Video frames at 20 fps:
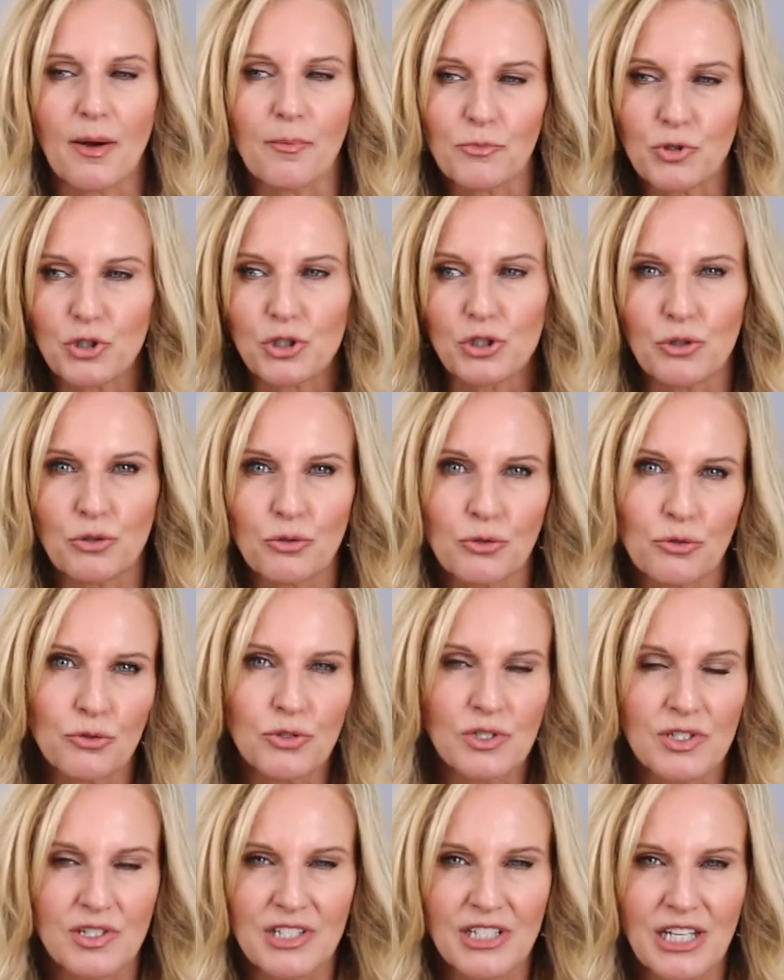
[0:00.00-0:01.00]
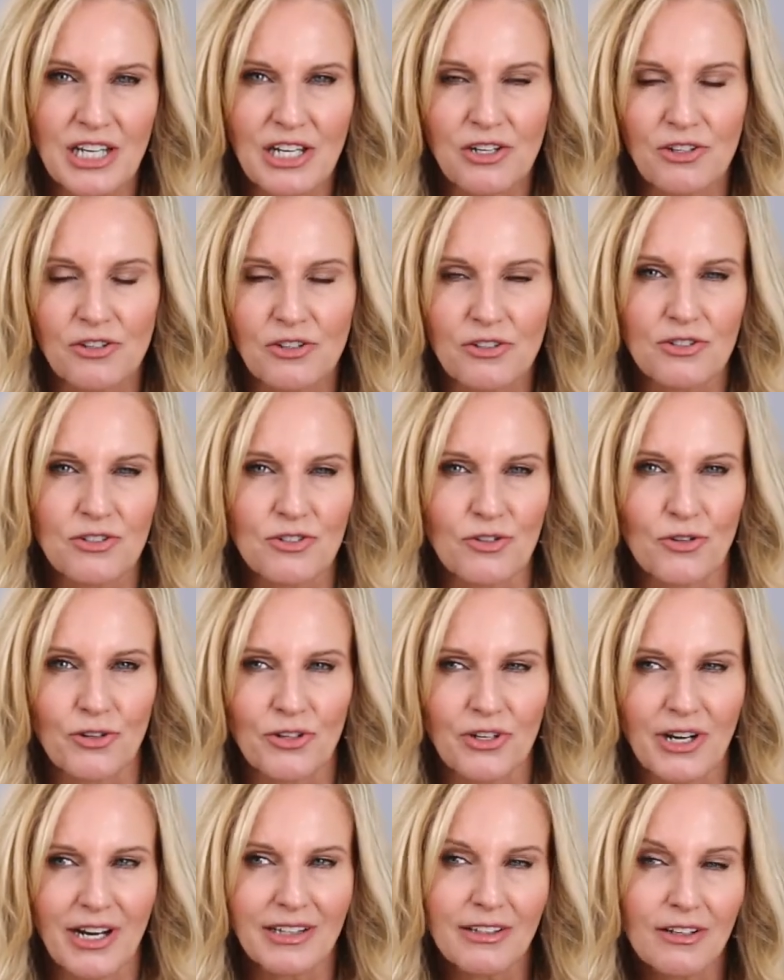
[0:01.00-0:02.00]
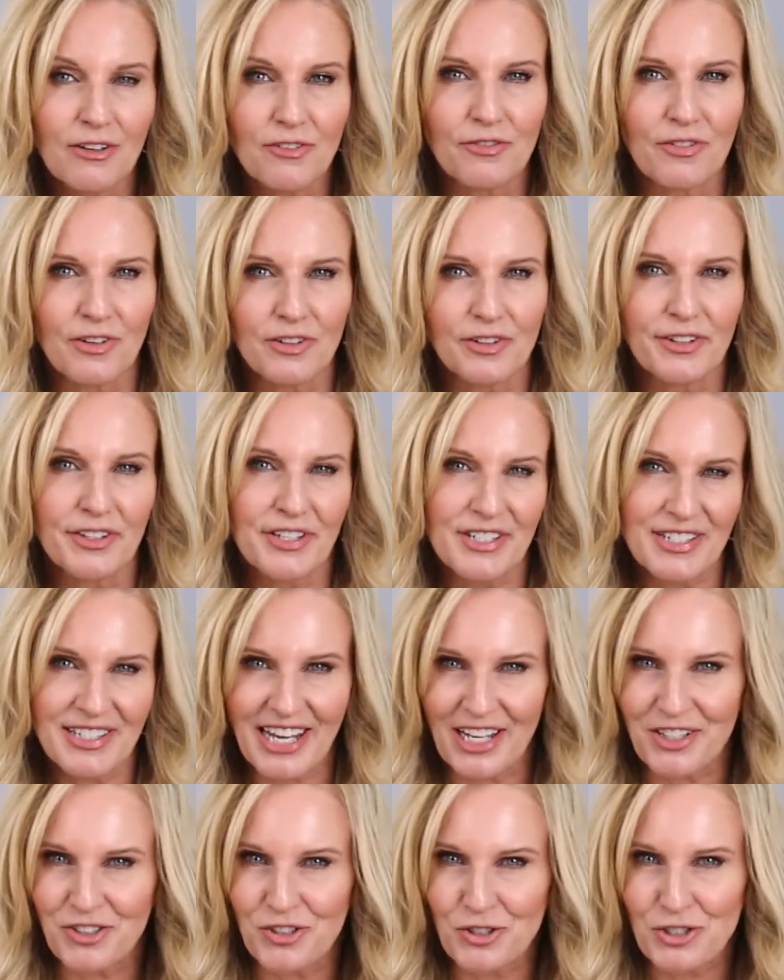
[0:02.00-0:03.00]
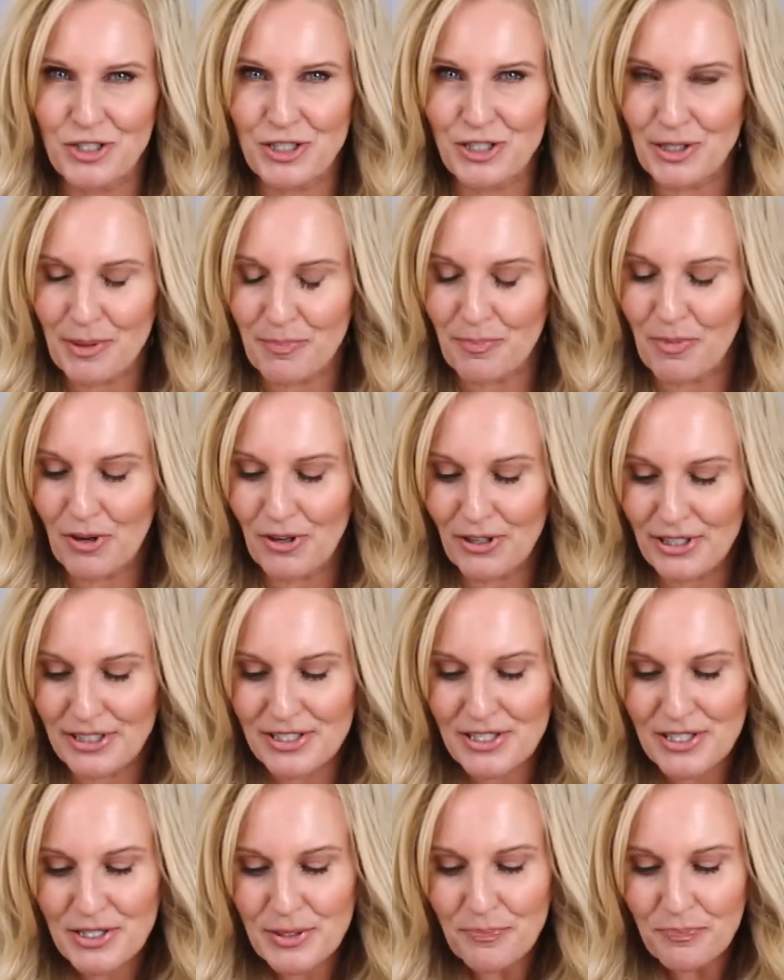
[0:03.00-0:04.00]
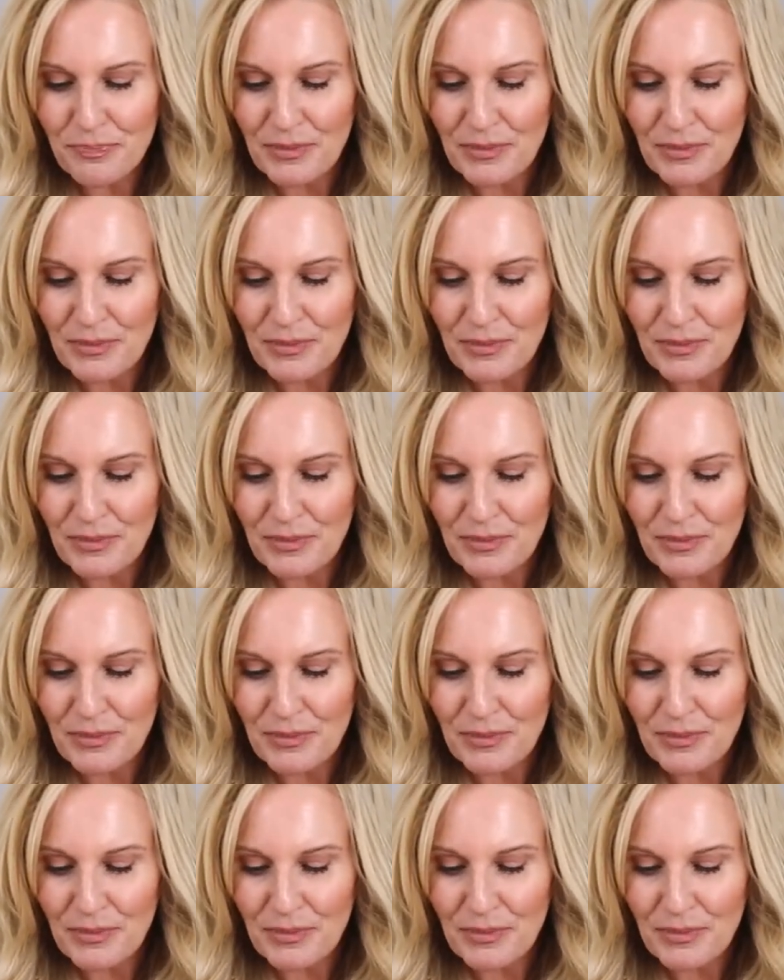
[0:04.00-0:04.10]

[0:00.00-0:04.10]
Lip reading: shoes, sneakers, or I love the Skechers slip-ons.